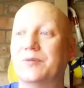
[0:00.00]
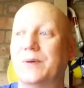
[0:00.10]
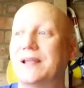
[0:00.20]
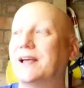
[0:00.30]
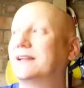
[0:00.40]

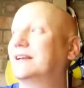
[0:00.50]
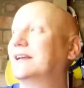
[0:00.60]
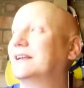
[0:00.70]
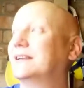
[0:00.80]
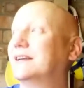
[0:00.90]
we had
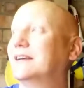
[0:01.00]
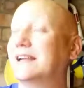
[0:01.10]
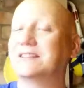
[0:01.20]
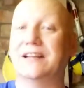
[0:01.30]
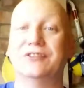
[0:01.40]
a
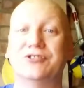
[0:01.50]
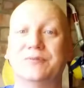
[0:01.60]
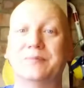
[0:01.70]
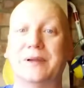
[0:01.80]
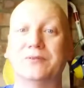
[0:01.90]

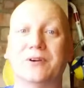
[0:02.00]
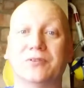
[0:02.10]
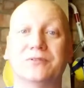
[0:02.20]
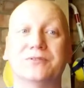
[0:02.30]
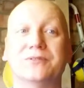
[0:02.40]
extension built
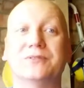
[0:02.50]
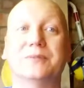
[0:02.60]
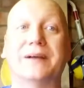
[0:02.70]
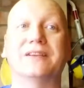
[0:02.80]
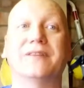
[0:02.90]
onto
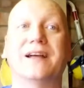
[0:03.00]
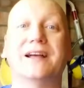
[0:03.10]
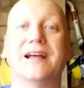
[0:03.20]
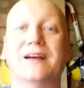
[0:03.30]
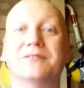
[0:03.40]
the back of
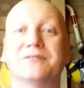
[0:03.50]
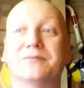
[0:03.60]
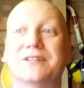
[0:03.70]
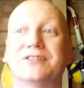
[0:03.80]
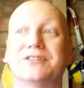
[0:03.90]
our house,
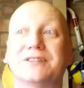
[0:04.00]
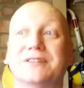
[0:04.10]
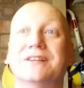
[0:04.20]
which